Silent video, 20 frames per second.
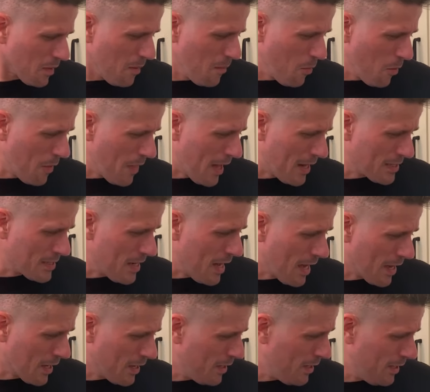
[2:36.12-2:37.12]
Boy, that is
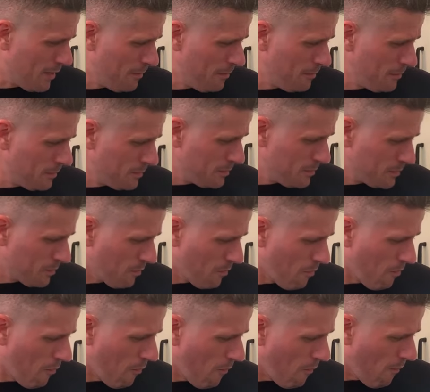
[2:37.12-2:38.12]
not good.
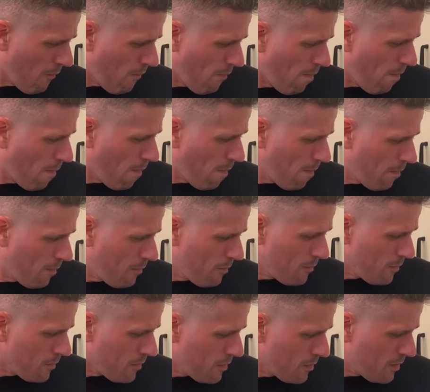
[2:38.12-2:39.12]
Which one is
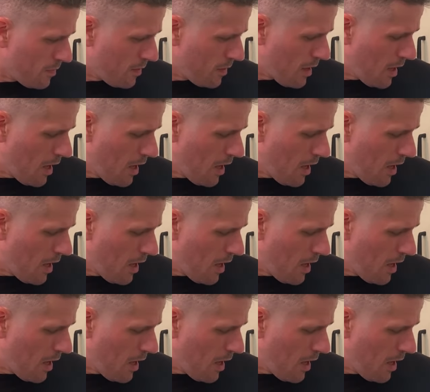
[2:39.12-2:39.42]
worse?